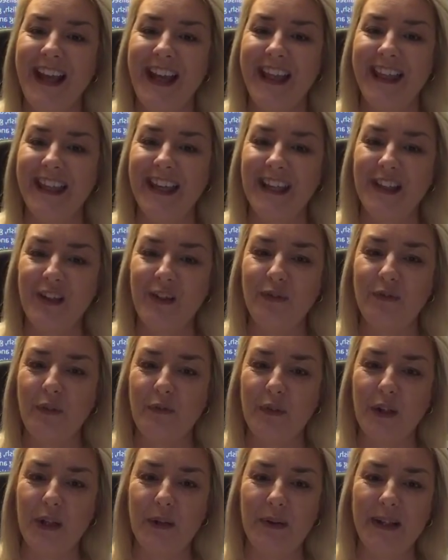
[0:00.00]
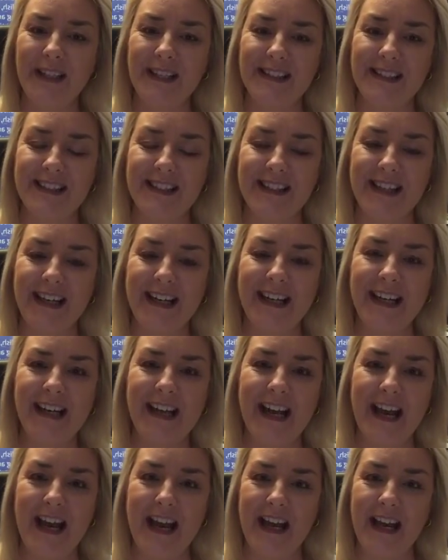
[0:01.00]
Thank you for following us today,
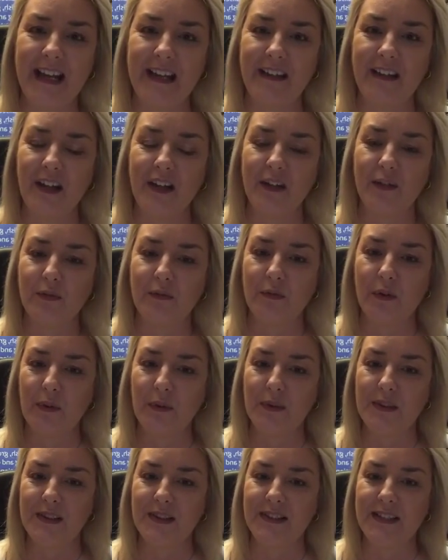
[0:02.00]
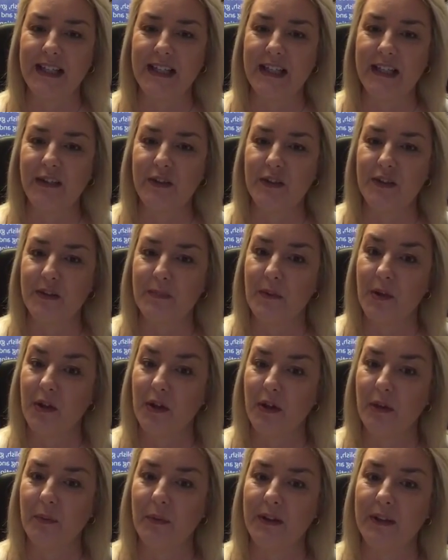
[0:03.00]
and I look forward to seeing you
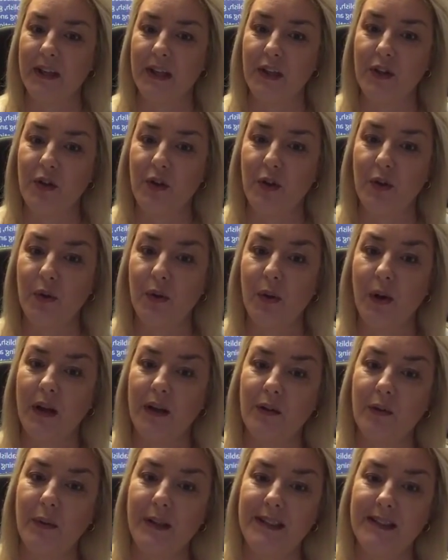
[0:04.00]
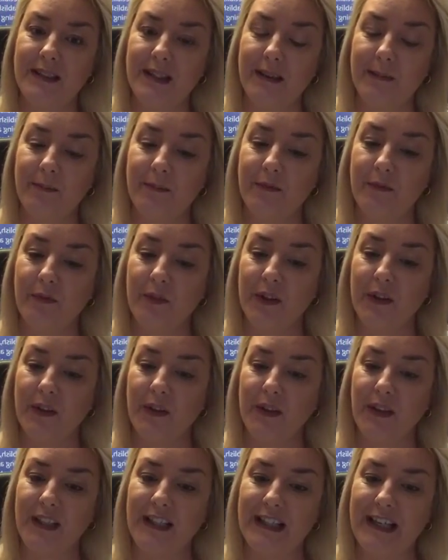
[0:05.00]
tomorrow with a new quick tip for
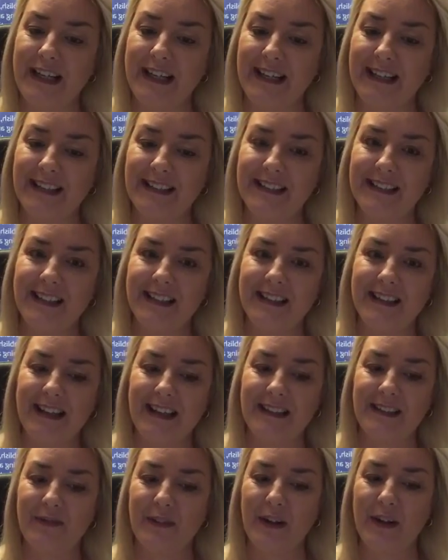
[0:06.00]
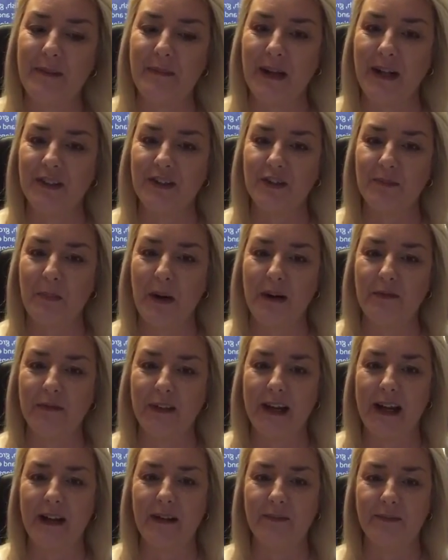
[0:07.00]
30 days. Thanks very much. Bye for
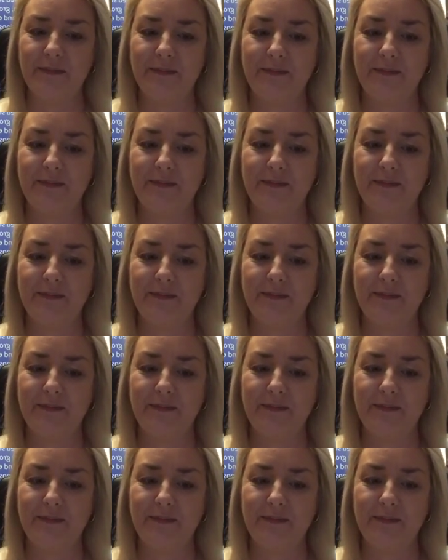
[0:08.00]
now.